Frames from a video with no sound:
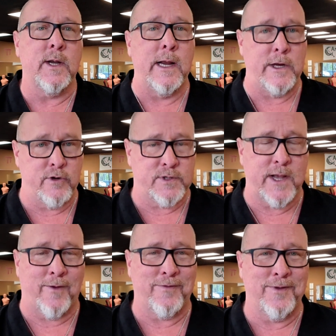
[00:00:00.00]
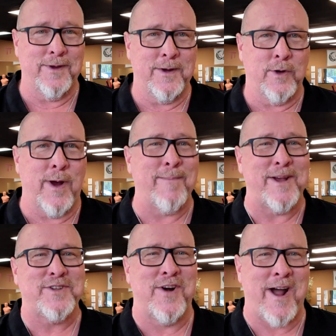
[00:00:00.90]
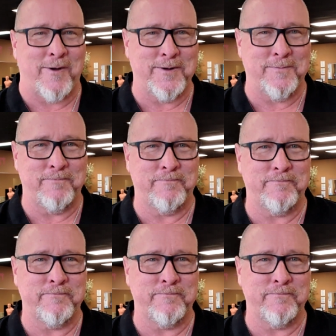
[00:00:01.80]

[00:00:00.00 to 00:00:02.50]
in yourself. Grandmaster out.